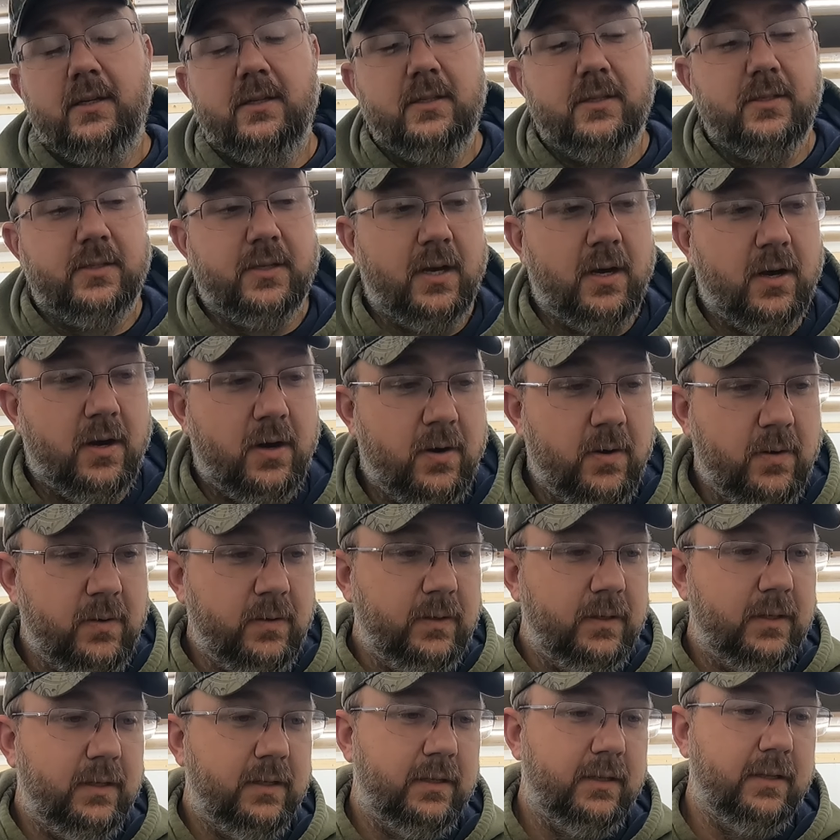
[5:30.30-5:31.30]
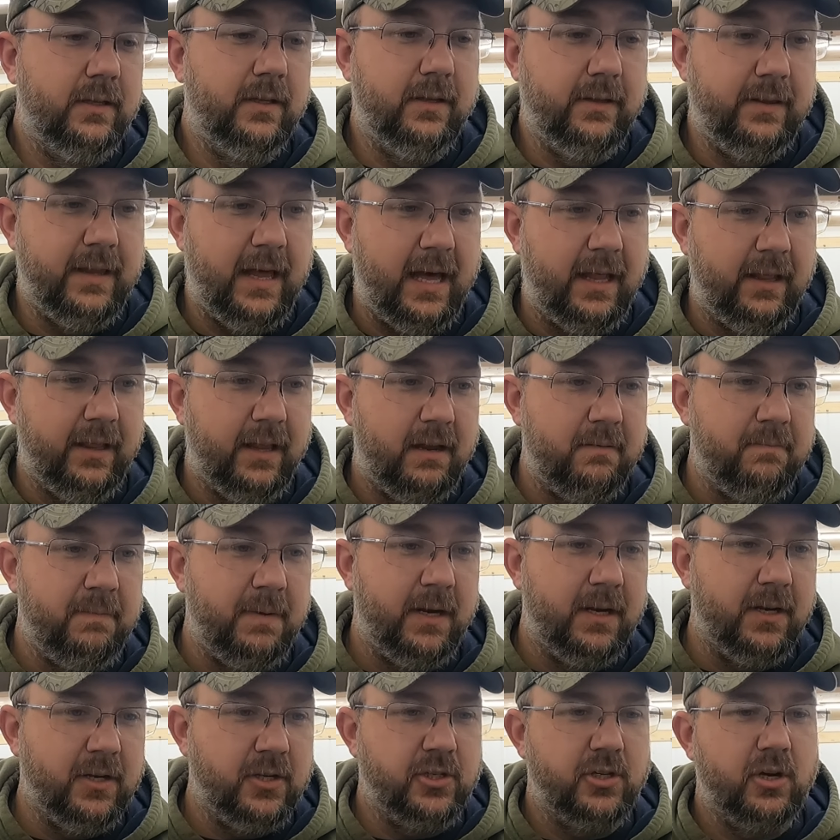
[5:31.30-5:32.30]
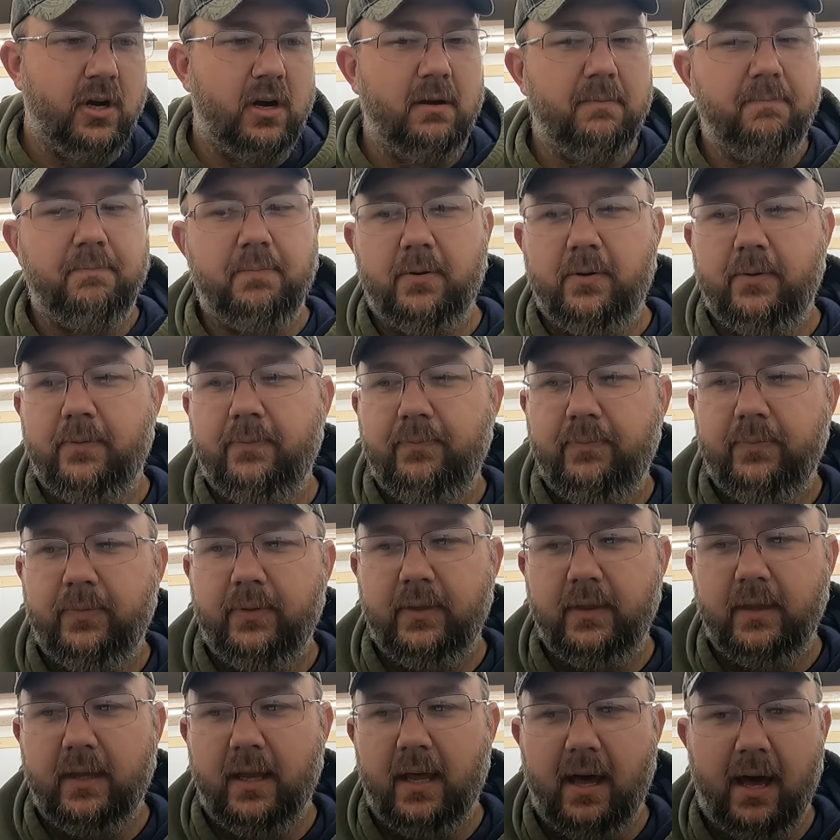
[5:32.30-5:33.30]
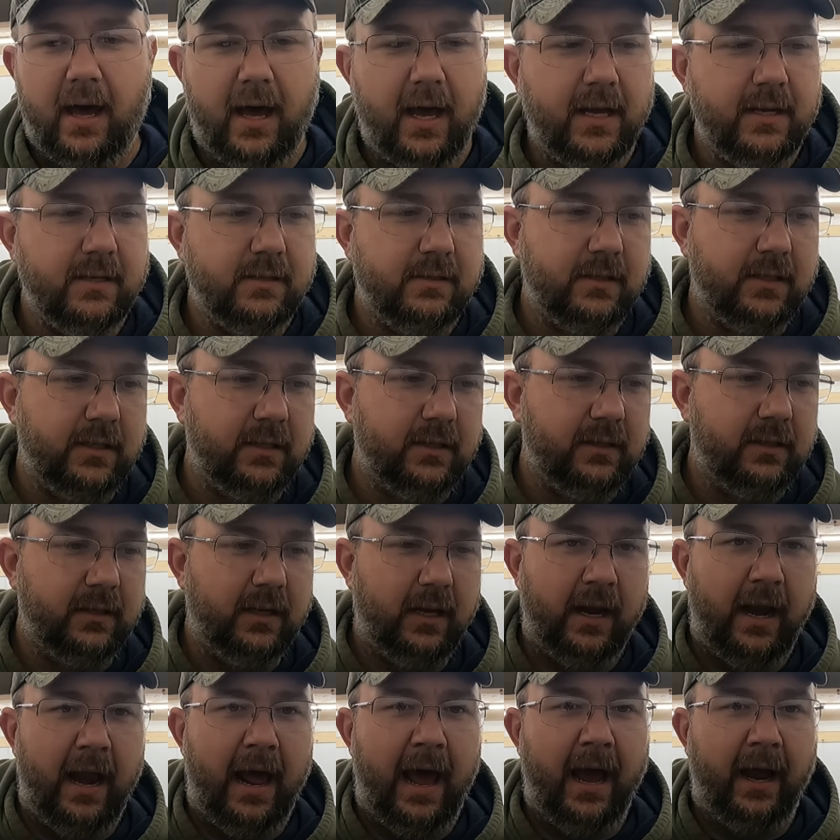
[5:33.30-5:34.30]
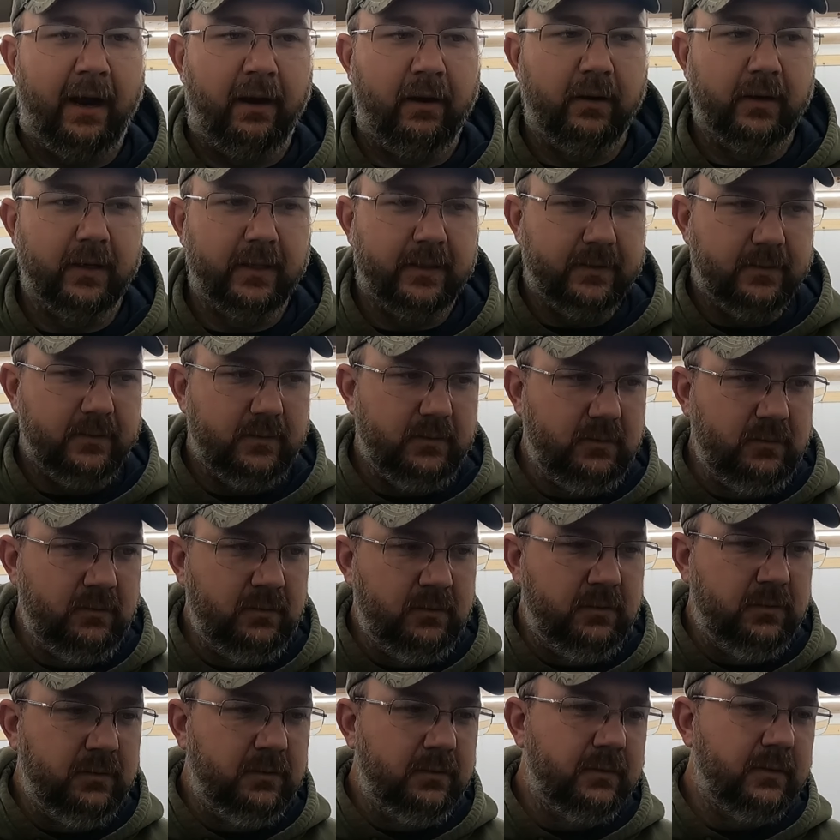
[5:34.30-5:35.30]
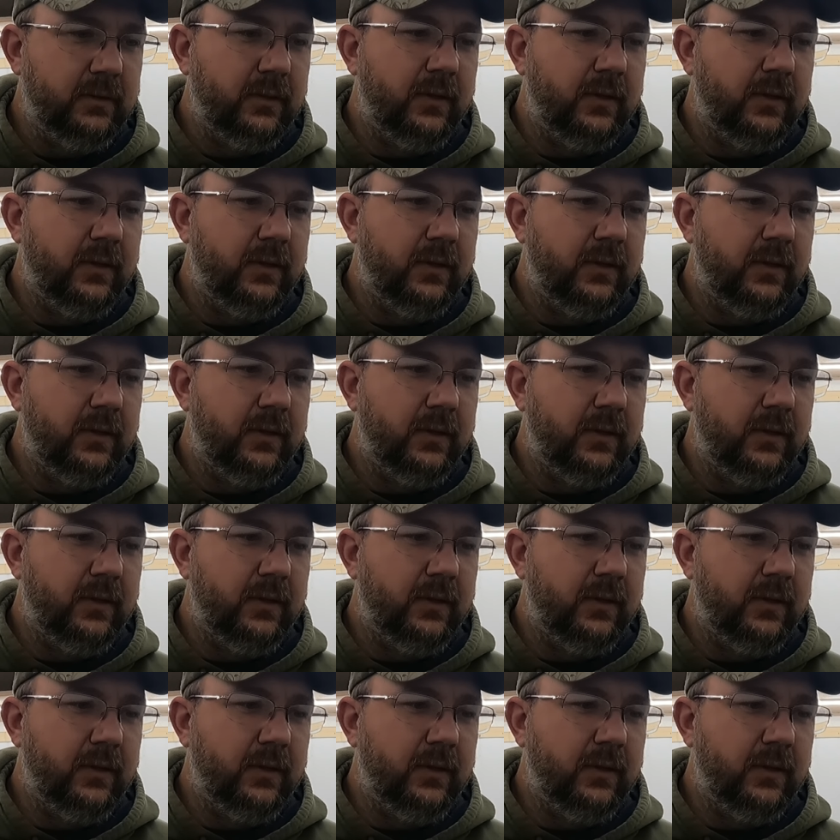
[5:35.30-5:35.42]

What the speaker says: So that led me to Sharp, Eisen, and Acura.